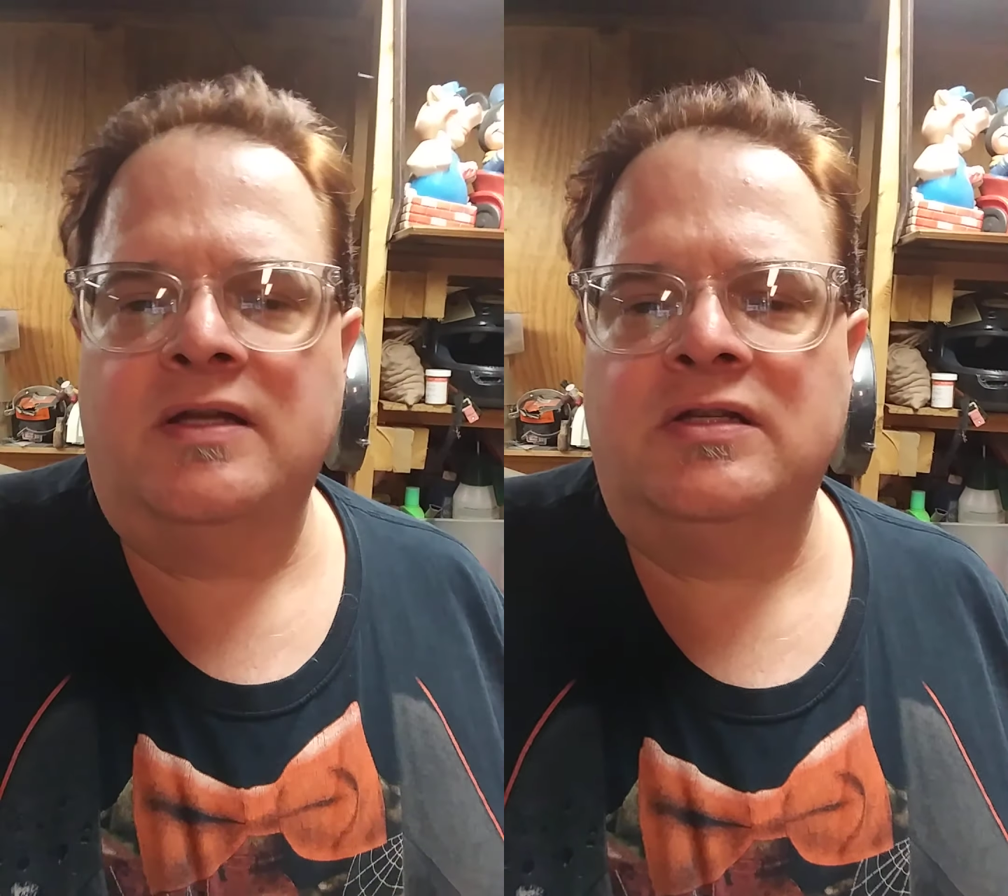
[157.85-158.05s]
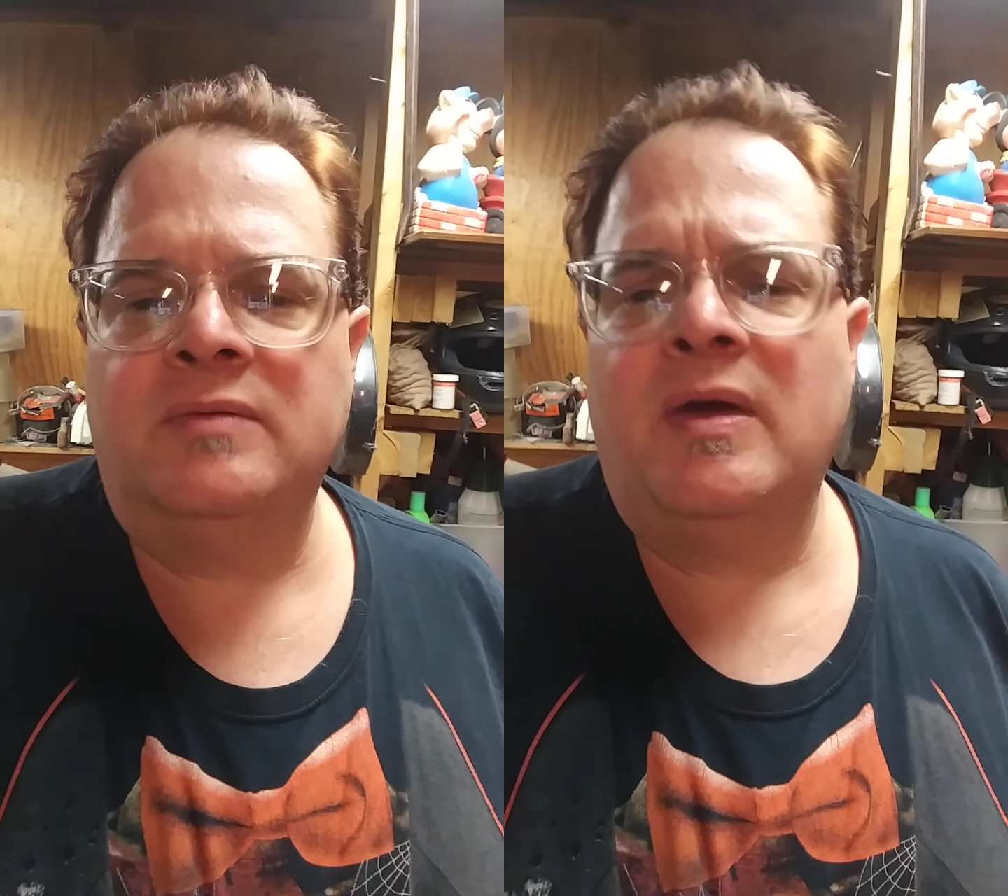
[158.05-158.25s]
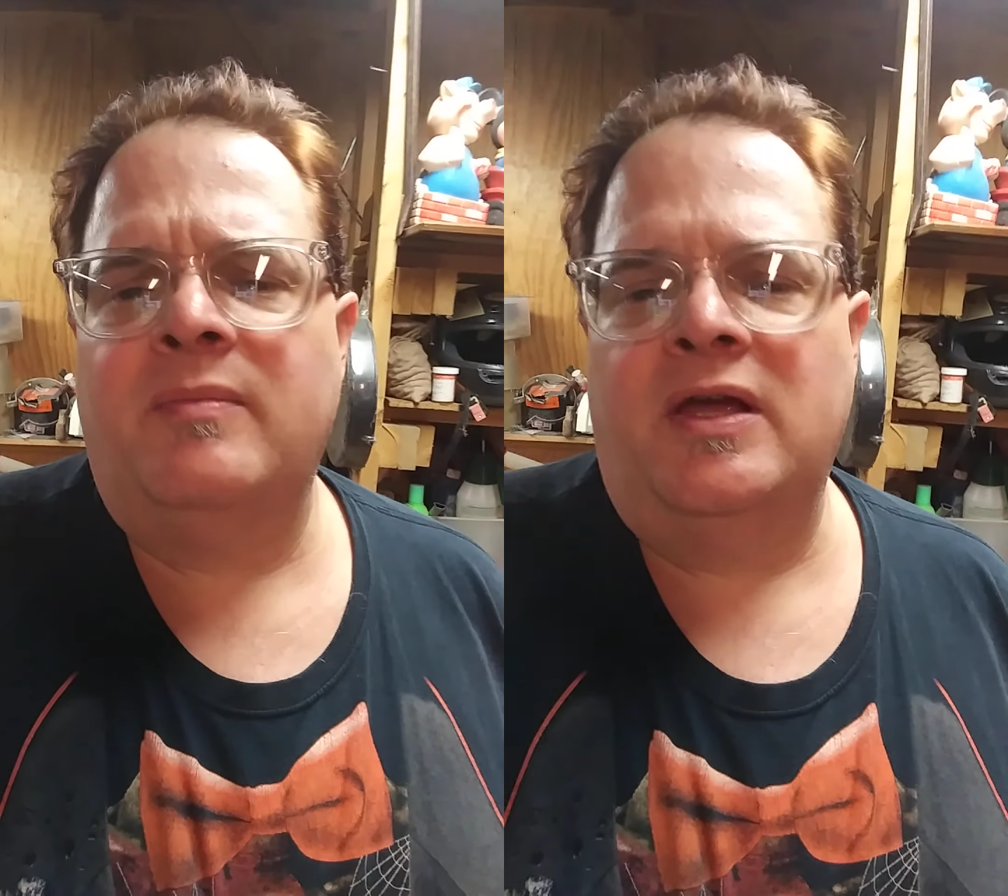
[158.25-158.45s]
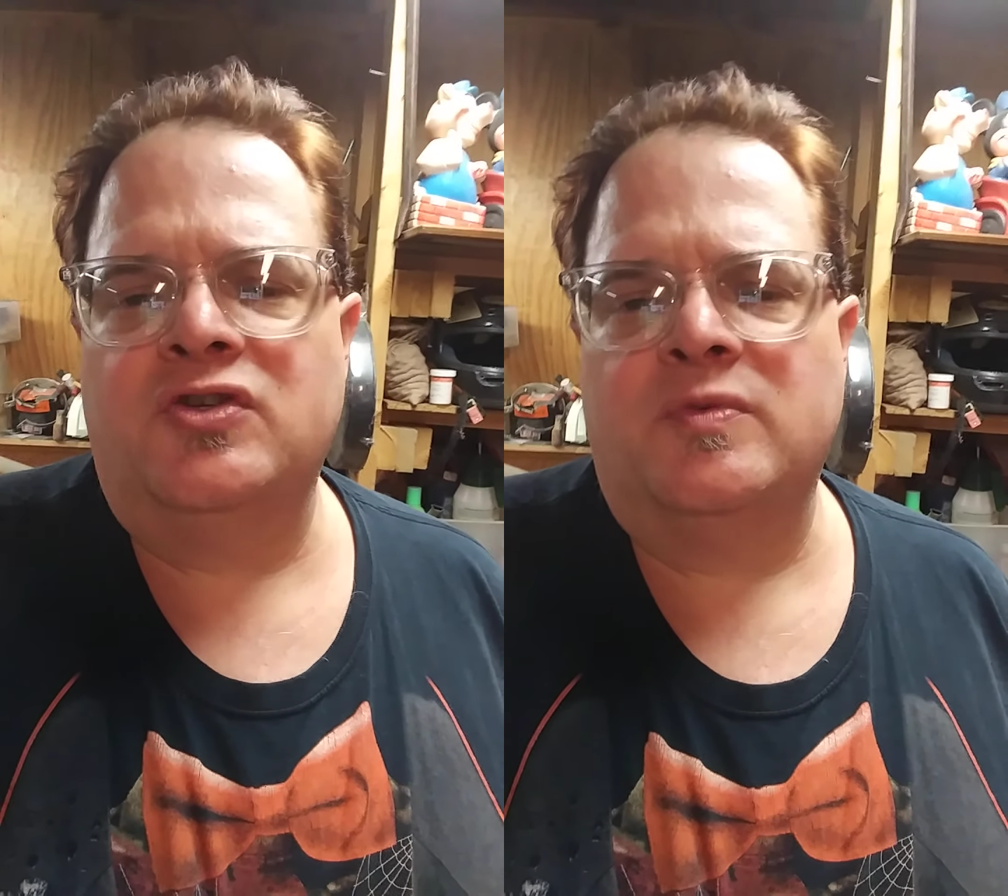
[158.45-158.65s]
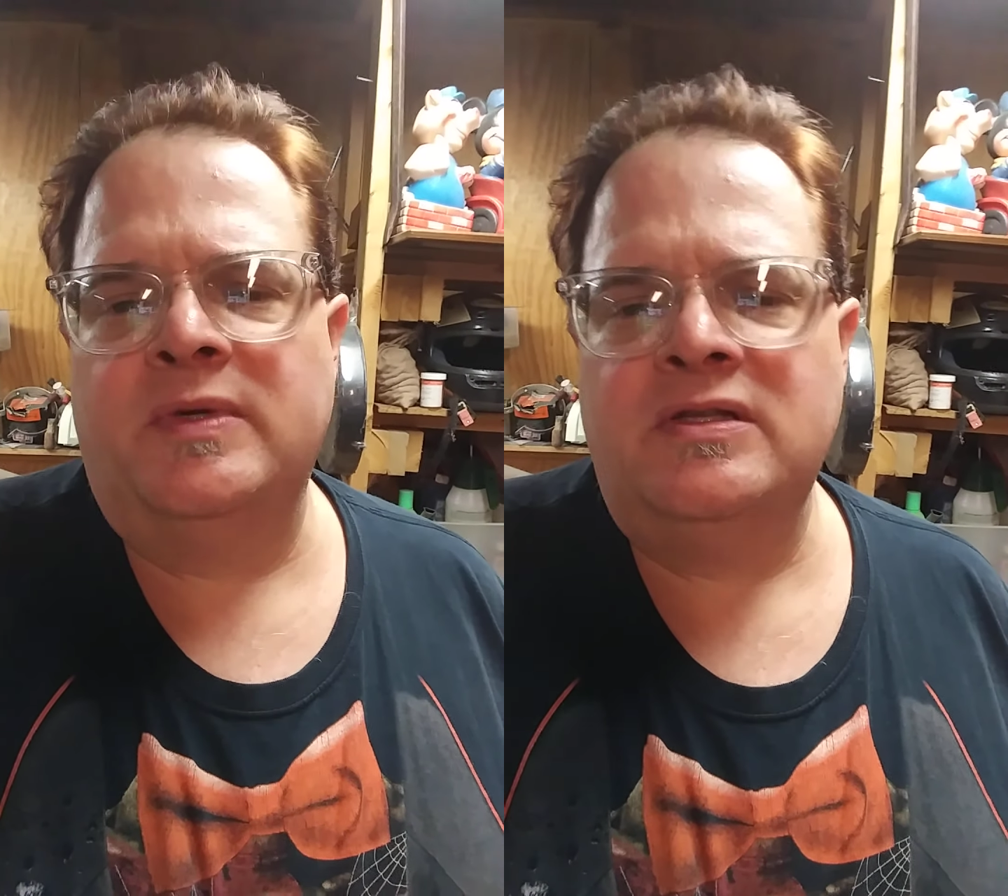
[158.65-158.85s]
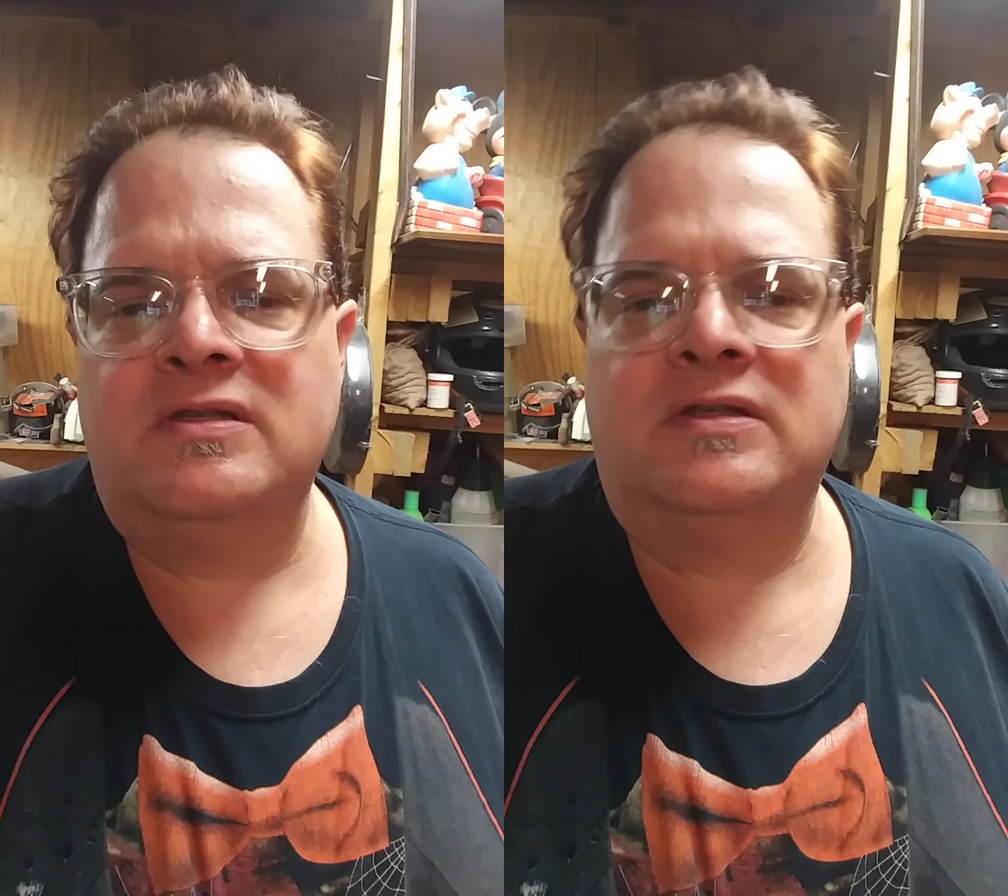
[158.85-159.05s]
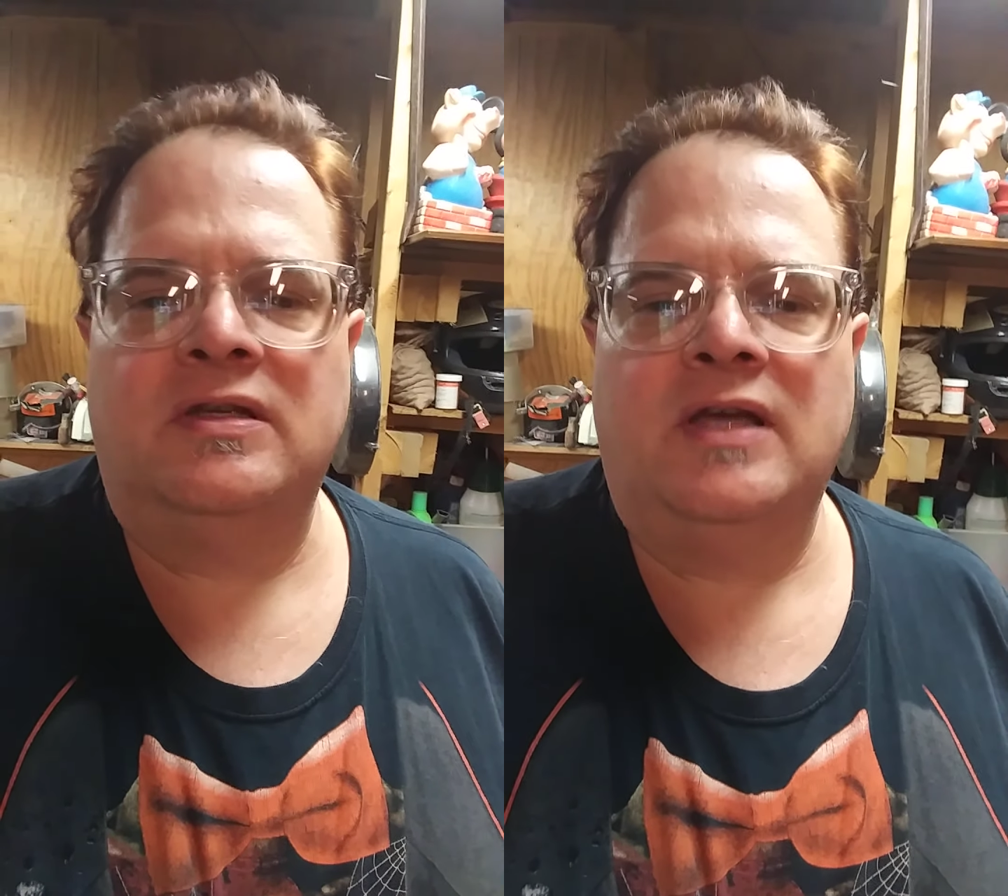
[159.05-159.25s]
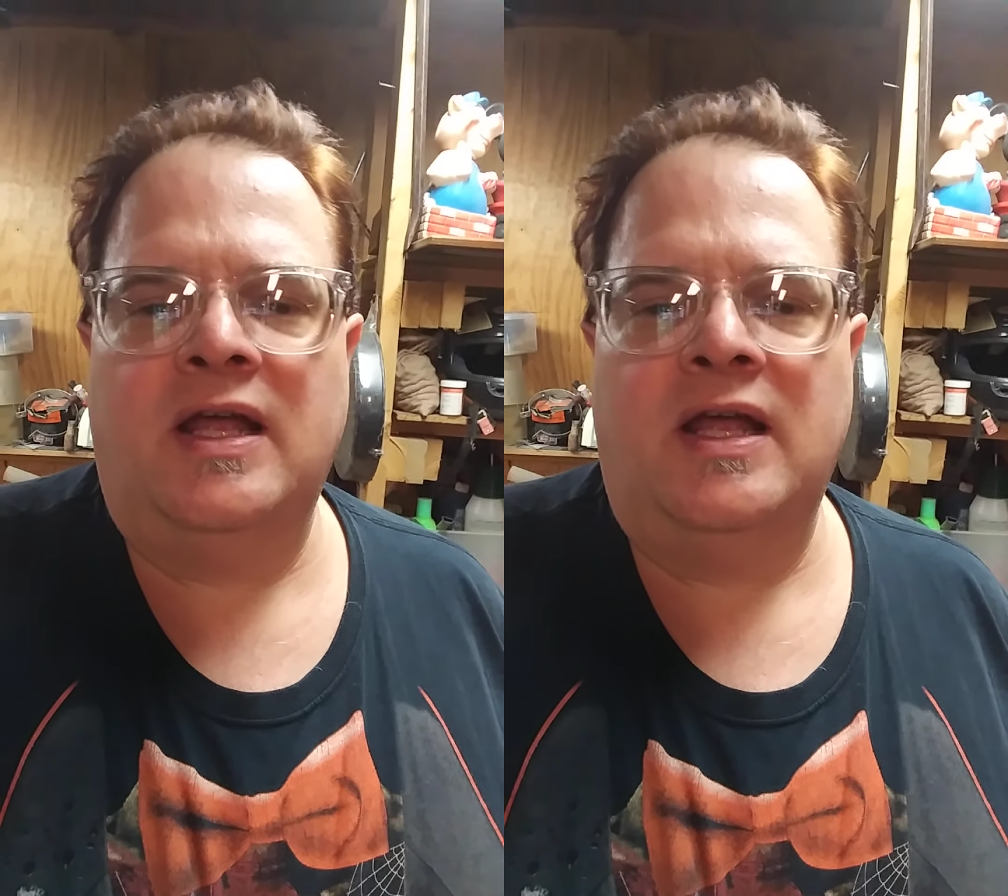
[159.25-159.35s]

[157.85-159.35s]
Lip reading: took my measurements